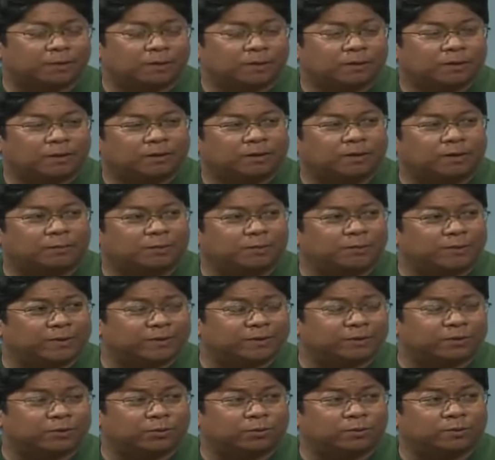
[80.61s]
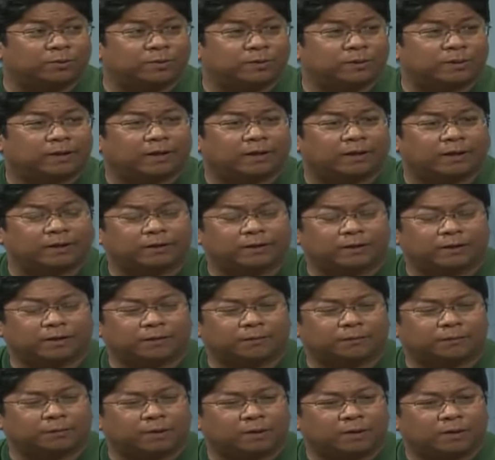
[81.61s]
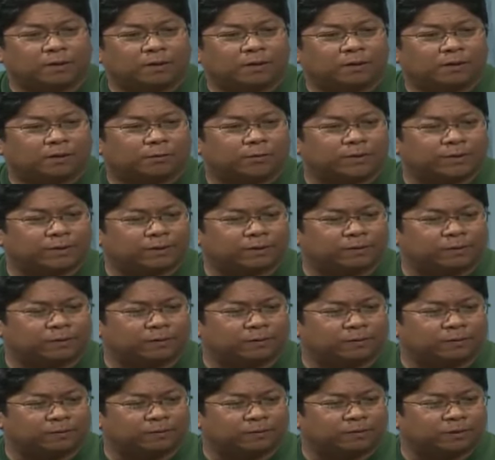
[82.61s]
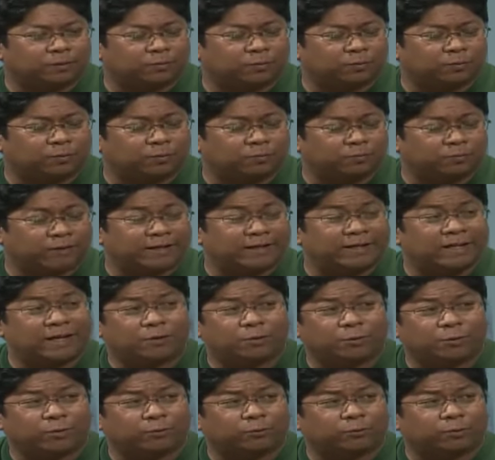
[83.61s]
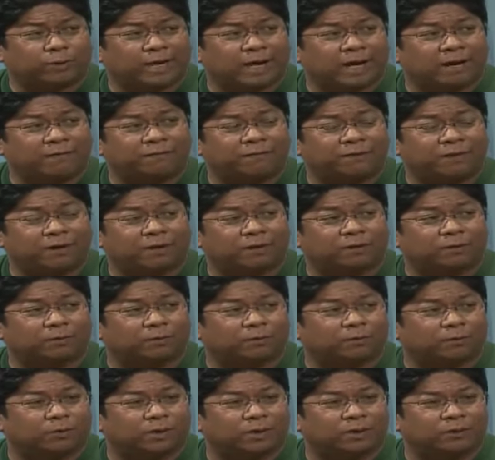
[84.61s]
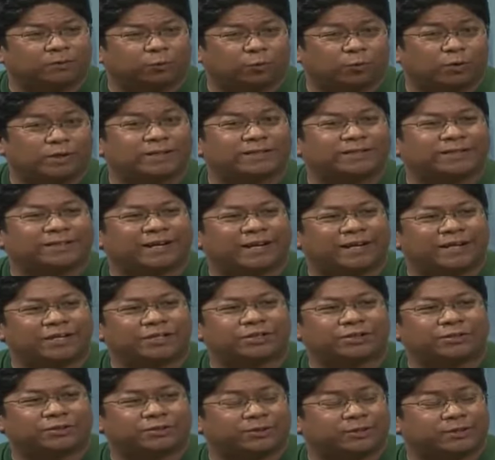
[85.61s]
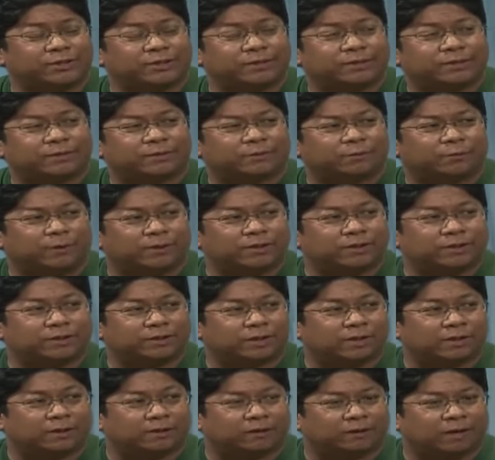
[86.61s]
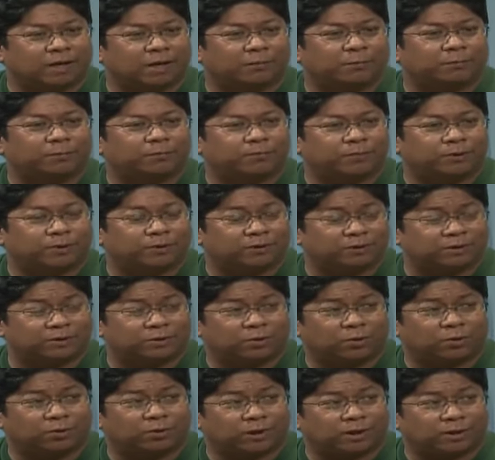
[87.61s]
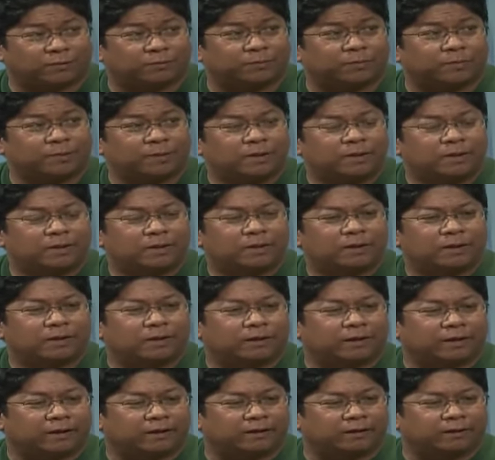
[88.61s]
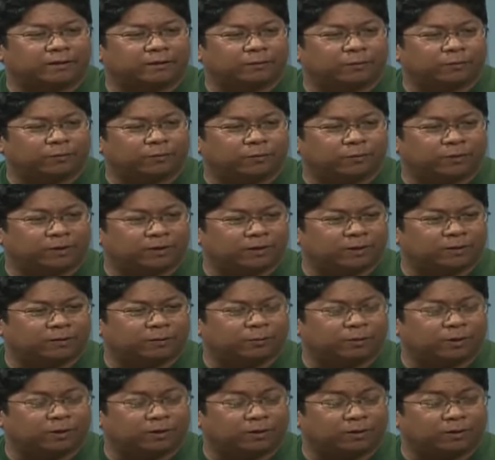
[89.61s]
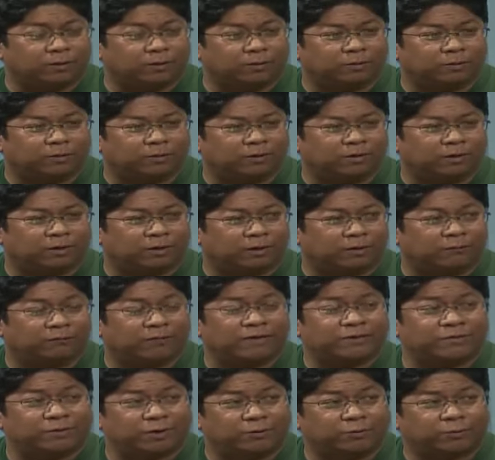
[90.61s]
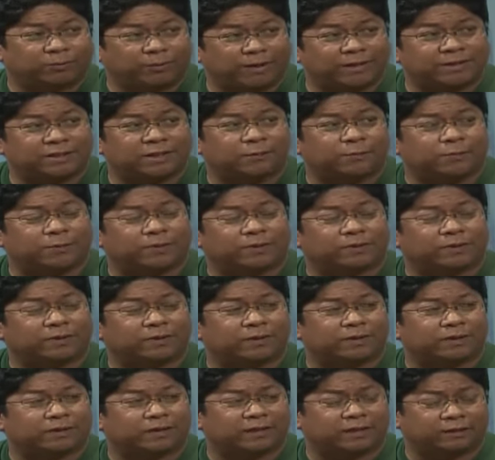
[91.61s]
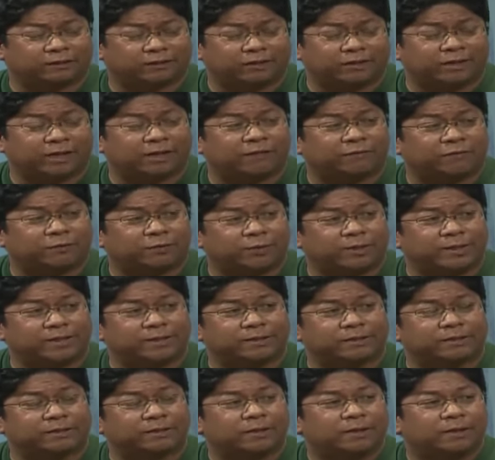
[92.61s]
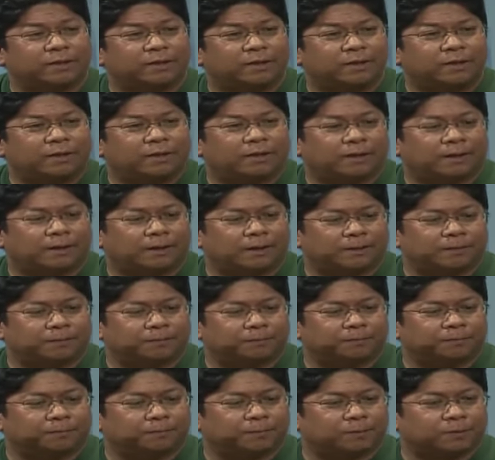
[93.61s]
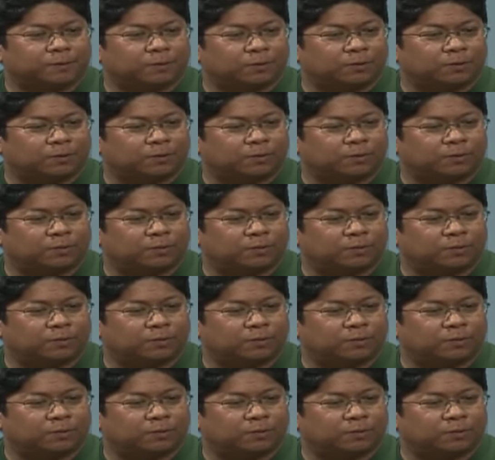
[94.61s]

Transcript: a couple months old, okay. and um, the so right now what we have there was, was acacia trees, which uh, help build the soil up, and we're gonna we're gonna eventually replace them with the, the native trees. Um, so,